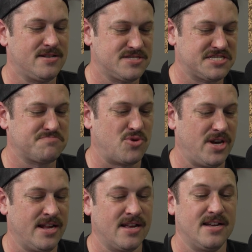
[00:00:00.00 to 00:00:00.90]

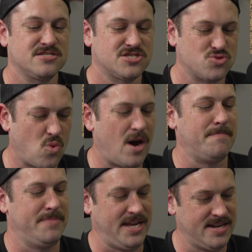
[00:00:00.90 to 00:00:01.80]
Spring
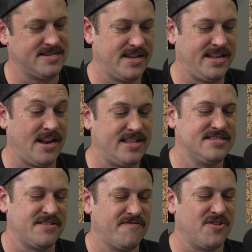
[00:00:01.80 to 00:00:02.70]
Swap Meet in
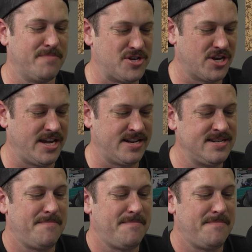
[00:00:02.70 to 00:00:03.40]
Hudsonville, Michigan.